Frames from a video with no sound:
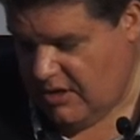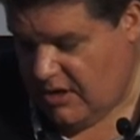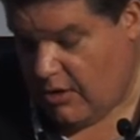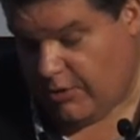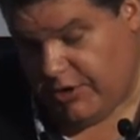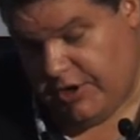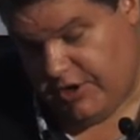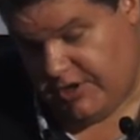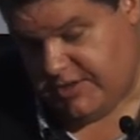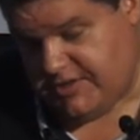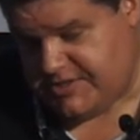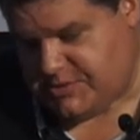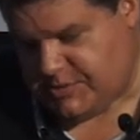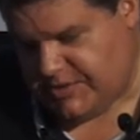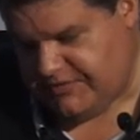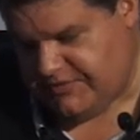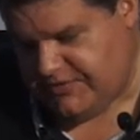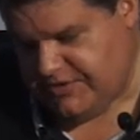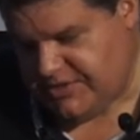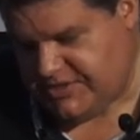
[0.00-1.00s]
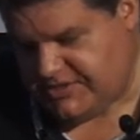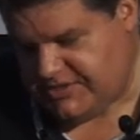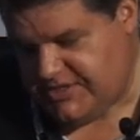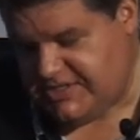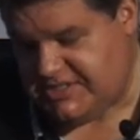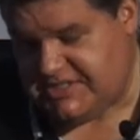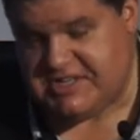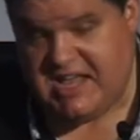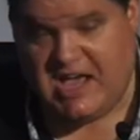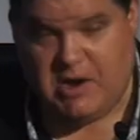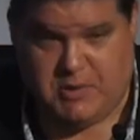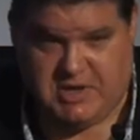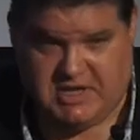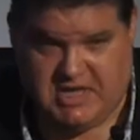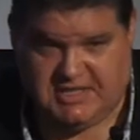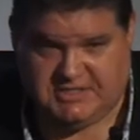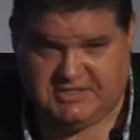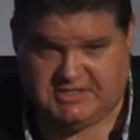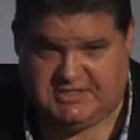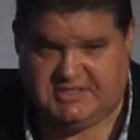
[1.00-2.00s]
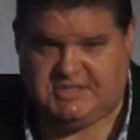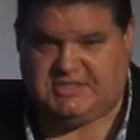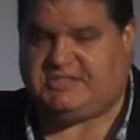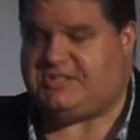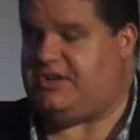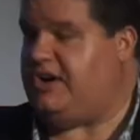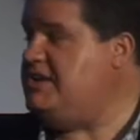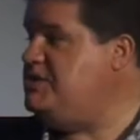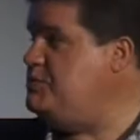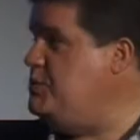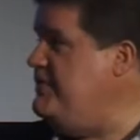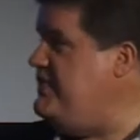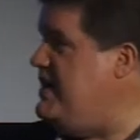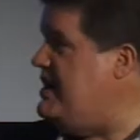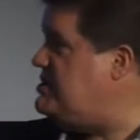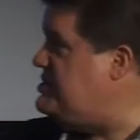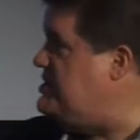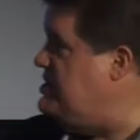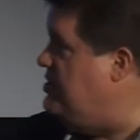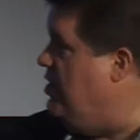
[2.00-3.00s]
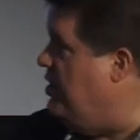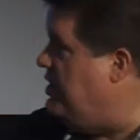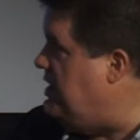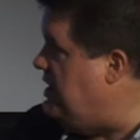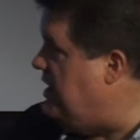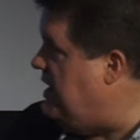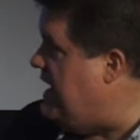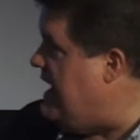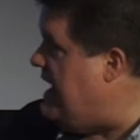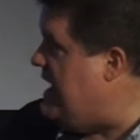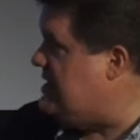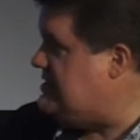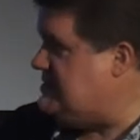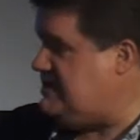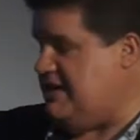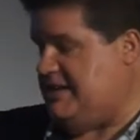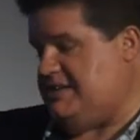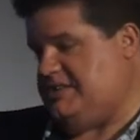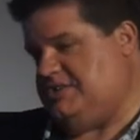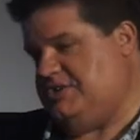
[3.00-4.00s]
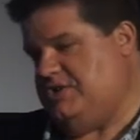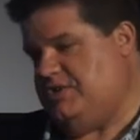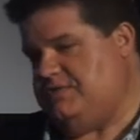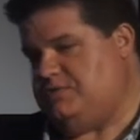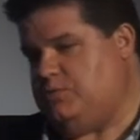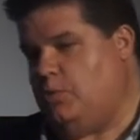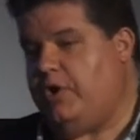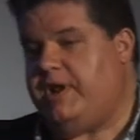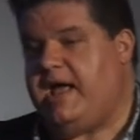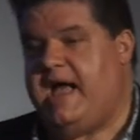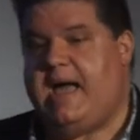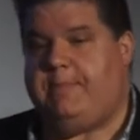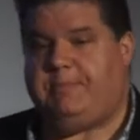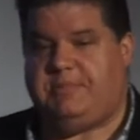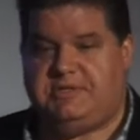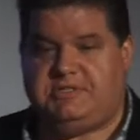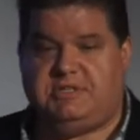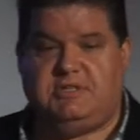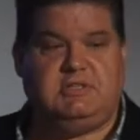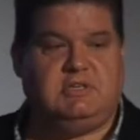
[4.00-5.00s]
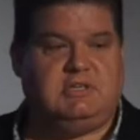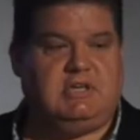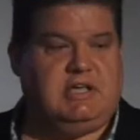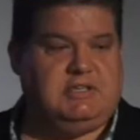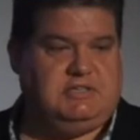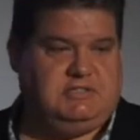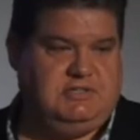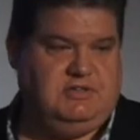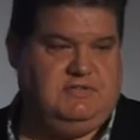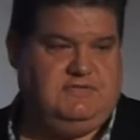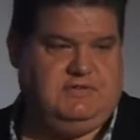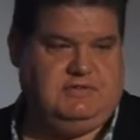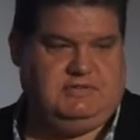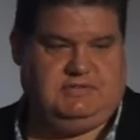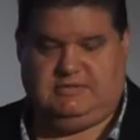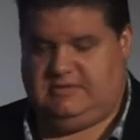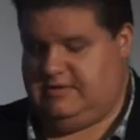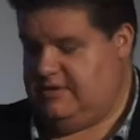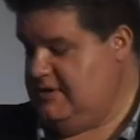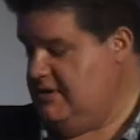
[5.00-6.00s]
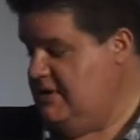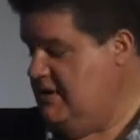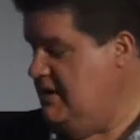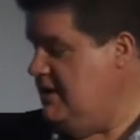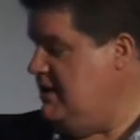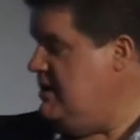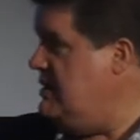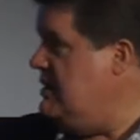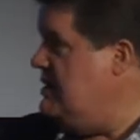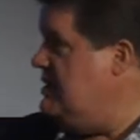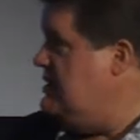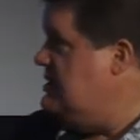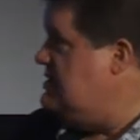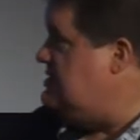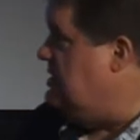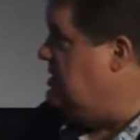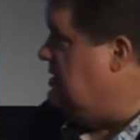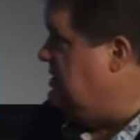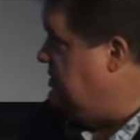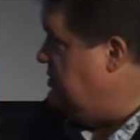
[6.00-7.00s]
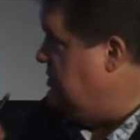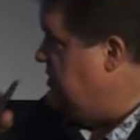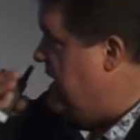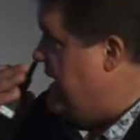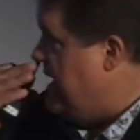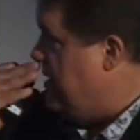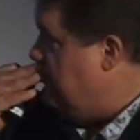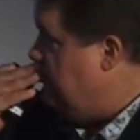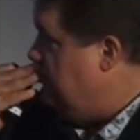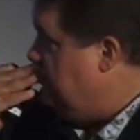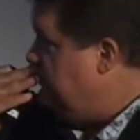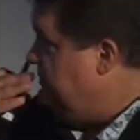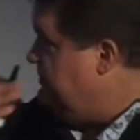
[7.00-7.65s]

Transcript: Oh no, this one first. This is how we get to these sites. We've actually gone in and asked ourselves what happens in the gut surface. So to do that,